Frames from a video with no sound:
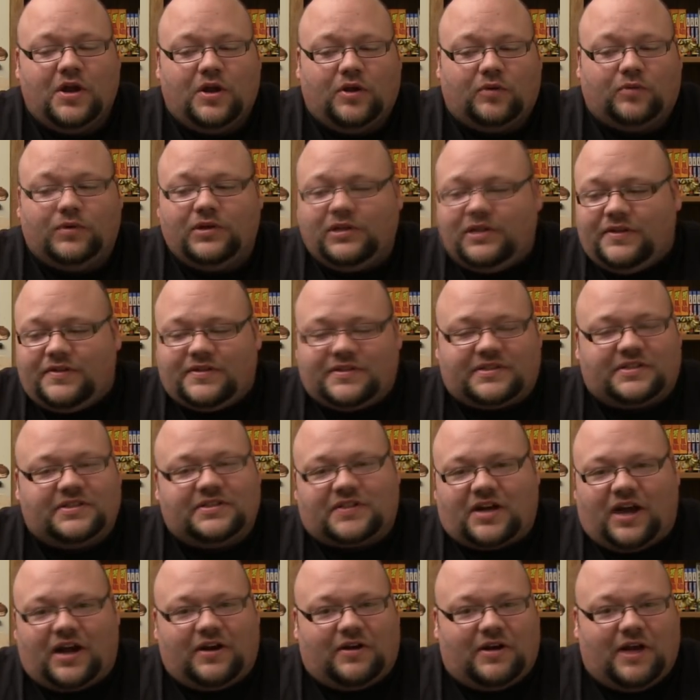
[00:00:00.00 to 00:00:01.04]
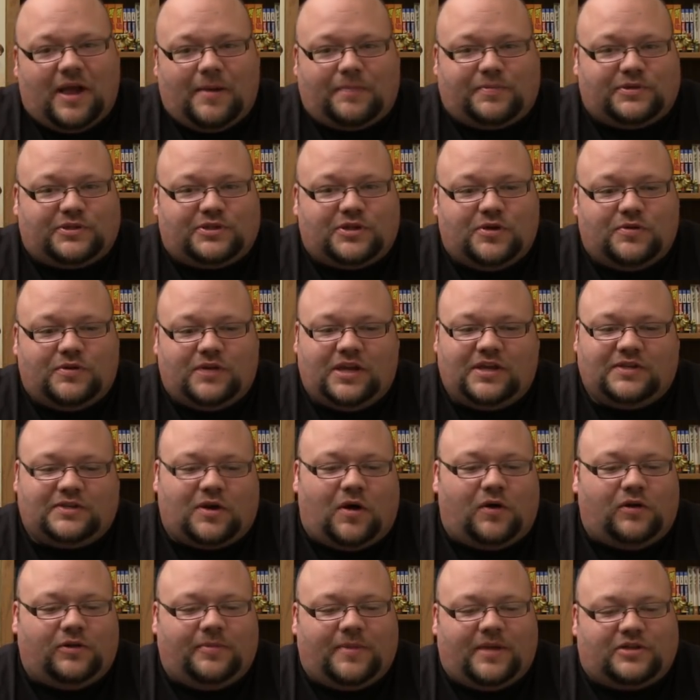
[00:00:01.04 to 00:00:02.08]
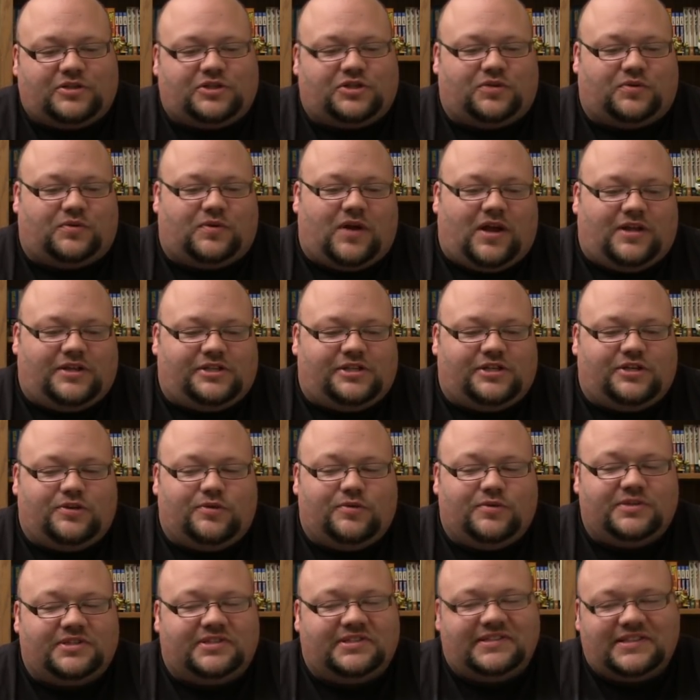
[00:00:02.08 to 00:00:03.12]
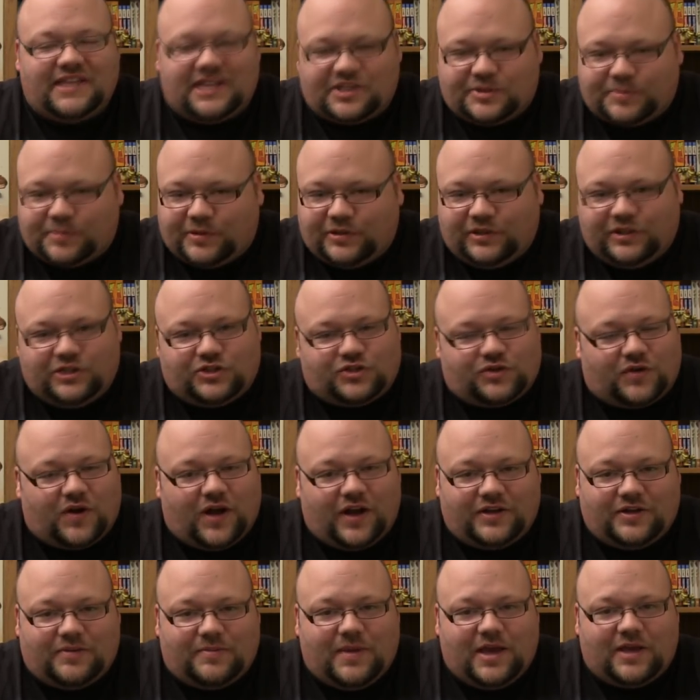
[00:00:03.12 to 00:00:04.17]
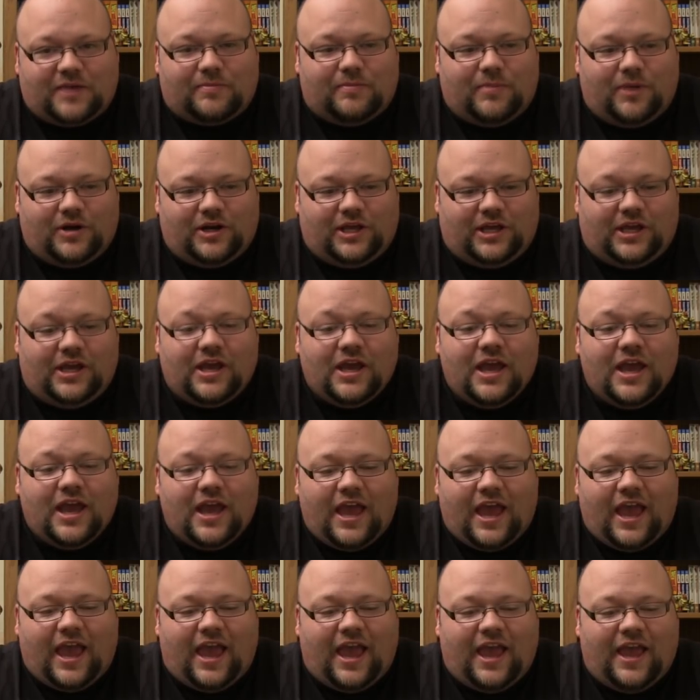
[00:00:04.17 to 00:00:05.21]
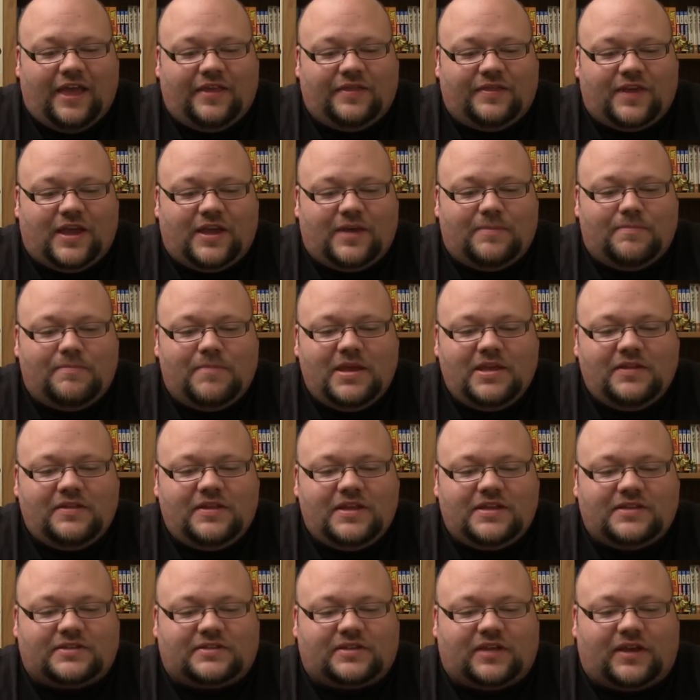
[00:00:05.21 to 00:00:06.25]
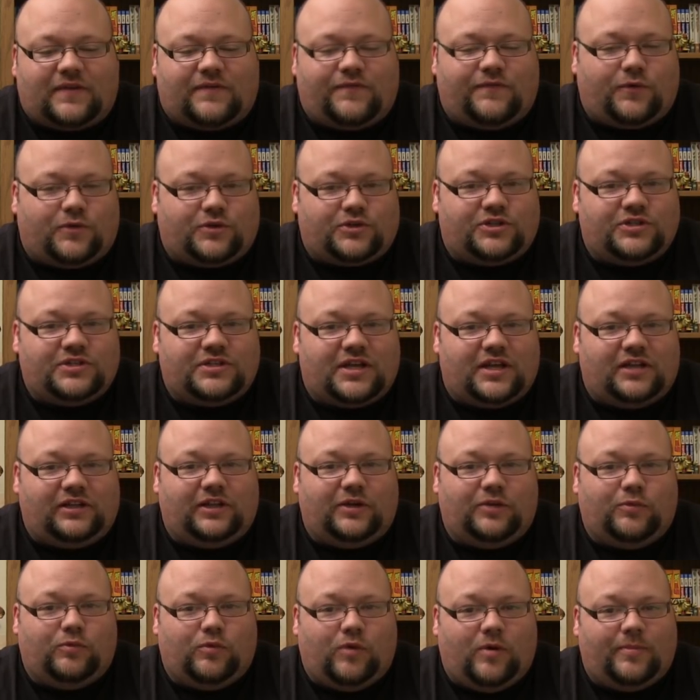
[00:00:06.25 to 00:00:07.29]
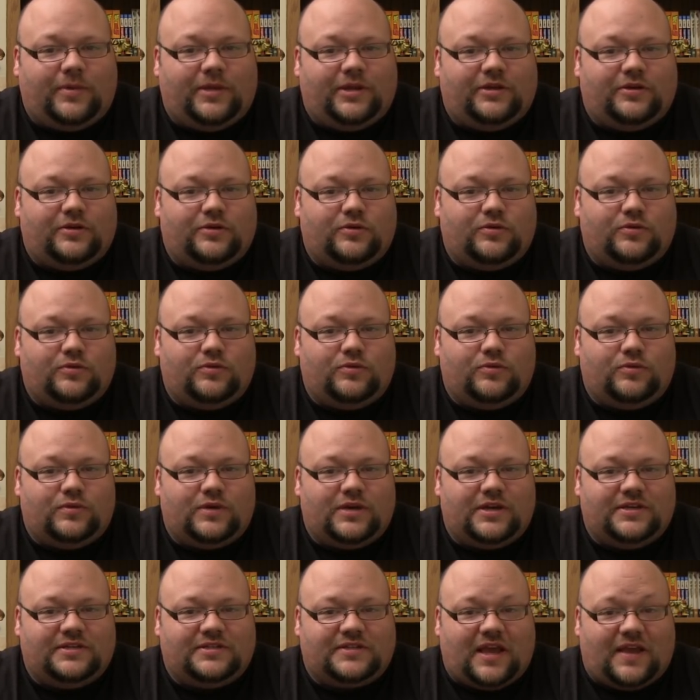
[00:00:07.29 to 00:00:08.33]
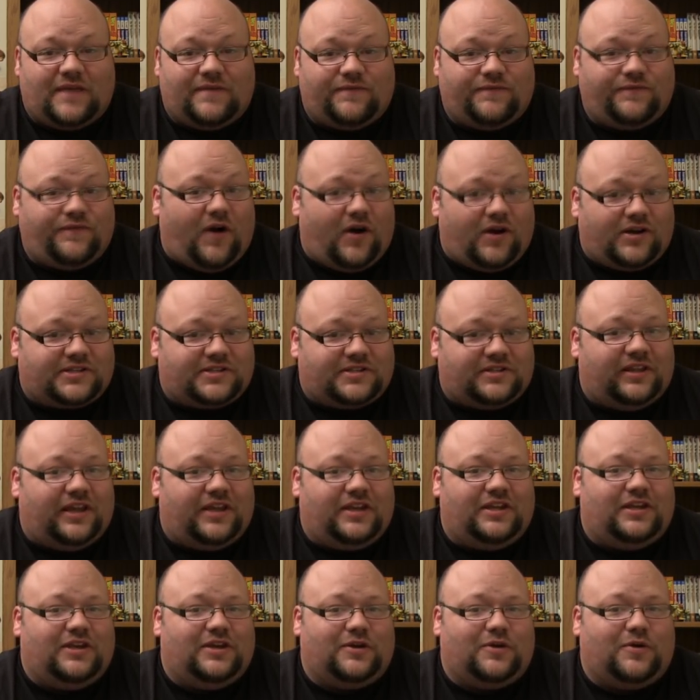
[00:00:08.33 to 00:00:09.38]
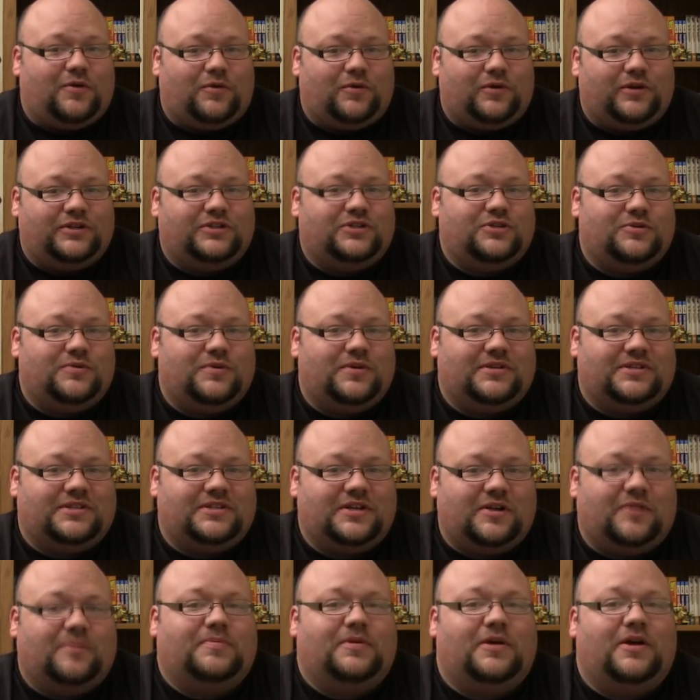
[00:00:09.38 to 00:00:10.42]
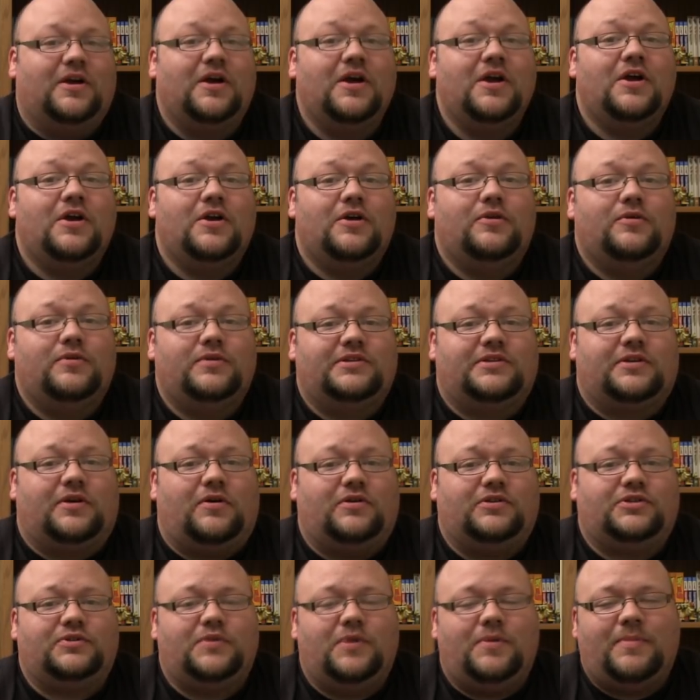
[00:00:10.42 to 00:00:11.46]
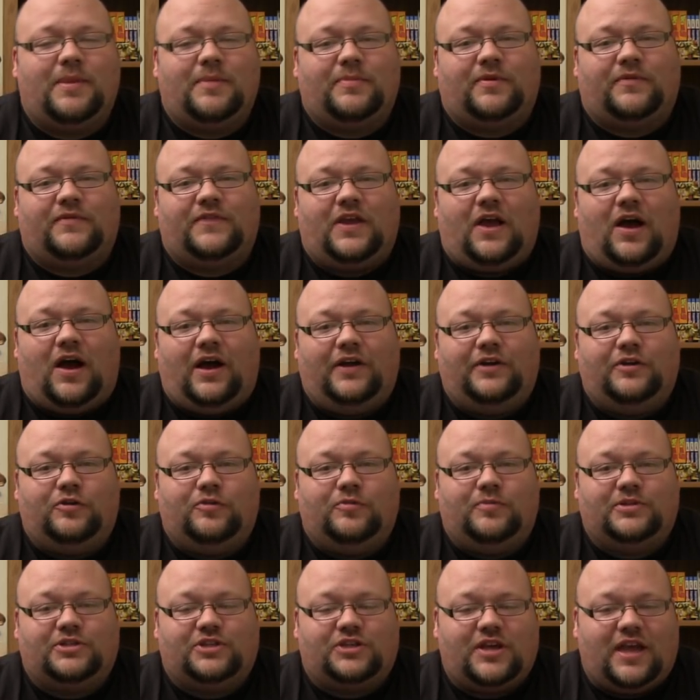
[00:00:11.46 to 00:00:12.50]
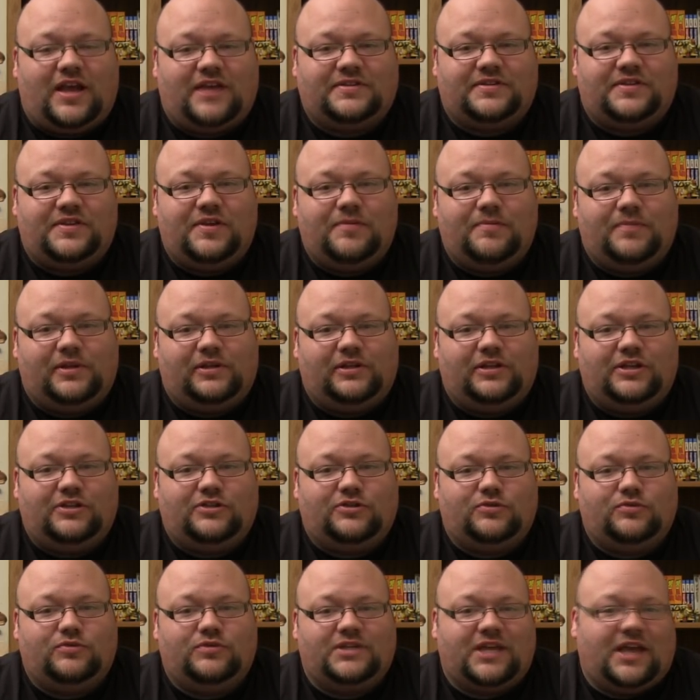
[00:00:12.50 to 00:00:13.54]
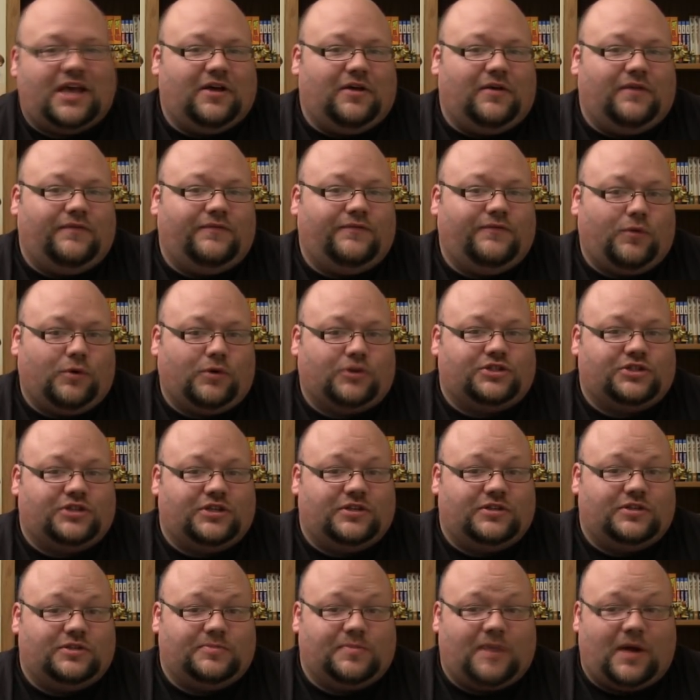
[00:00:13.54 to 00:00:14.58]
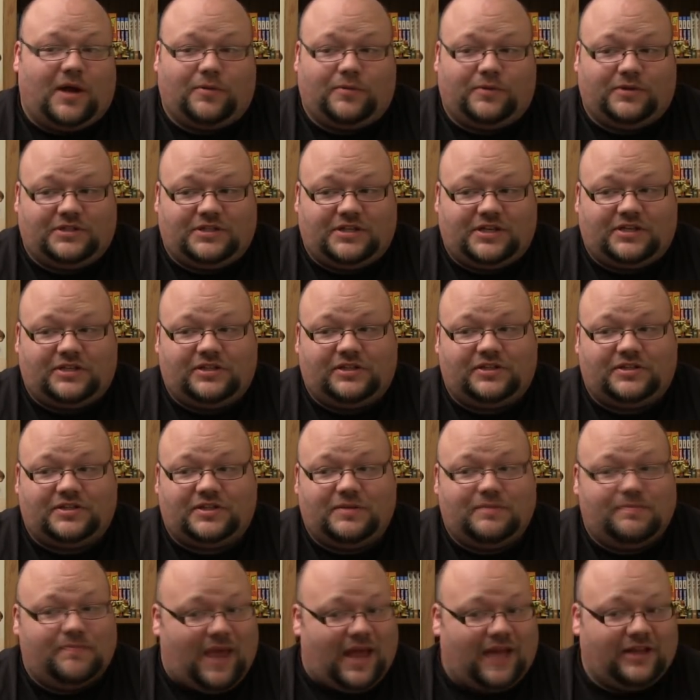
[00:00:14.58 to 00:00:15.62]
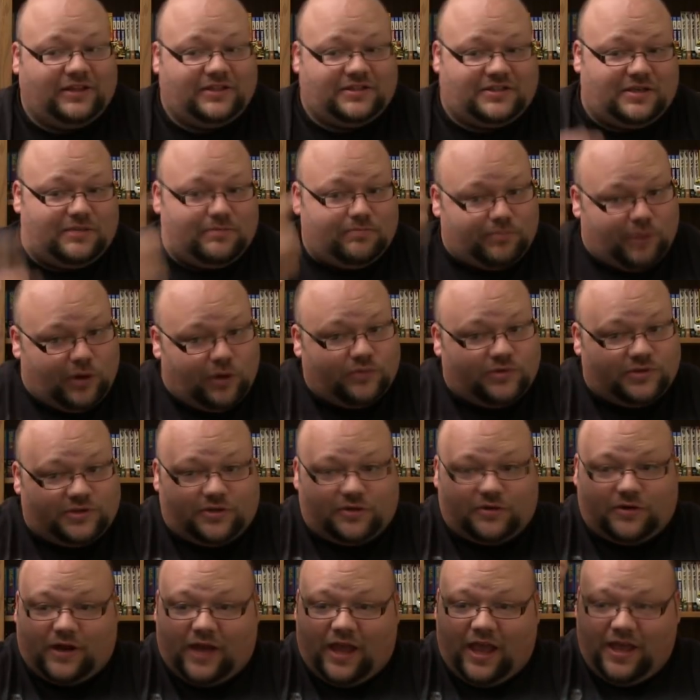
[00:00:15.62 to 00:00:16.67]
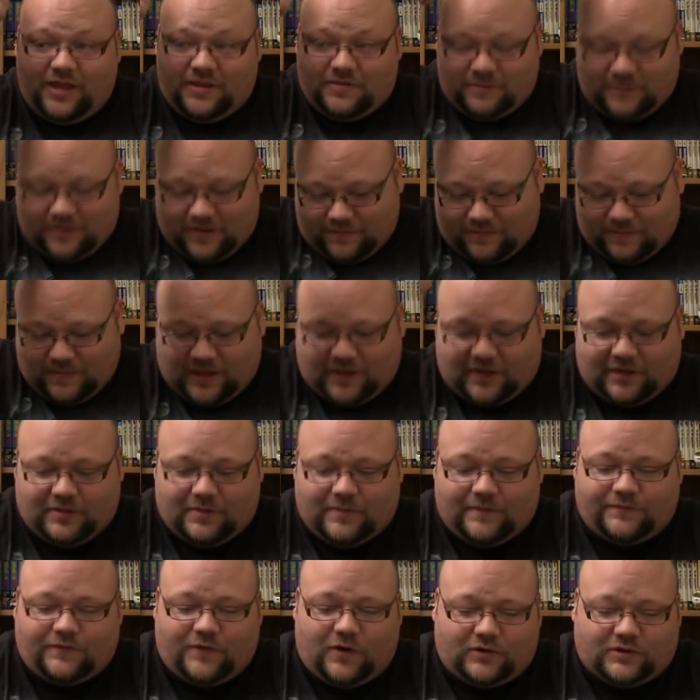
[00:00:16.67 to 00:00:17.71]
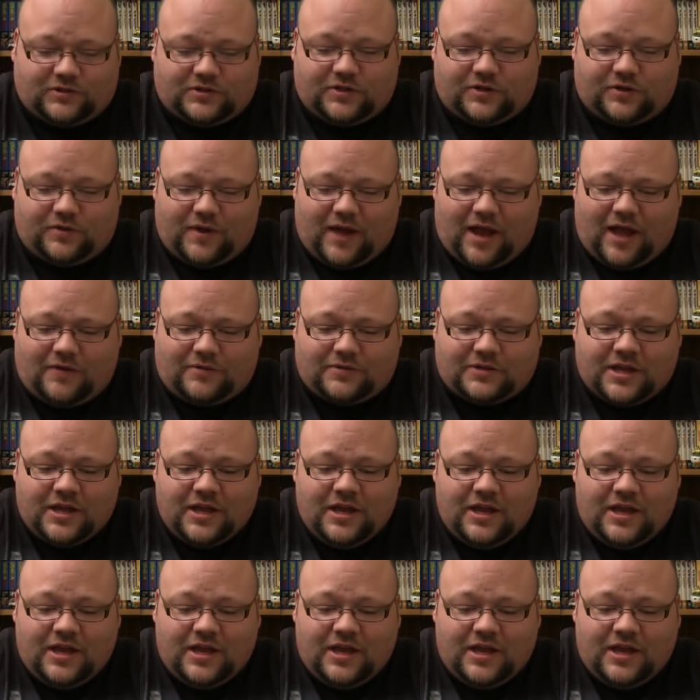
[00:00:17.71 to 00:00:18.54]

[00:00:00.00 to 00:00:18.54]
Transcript: really, this entire episode is all about Shiraishi, who is desperately trying to make money, and they meet this, like, fortune-telling woman who is a fox lady, according to Aserpa, who is also a member of the Ainu, but she has the ability to tell fortunes by ridiculously balancing bones on her head and then making them fall to the ground.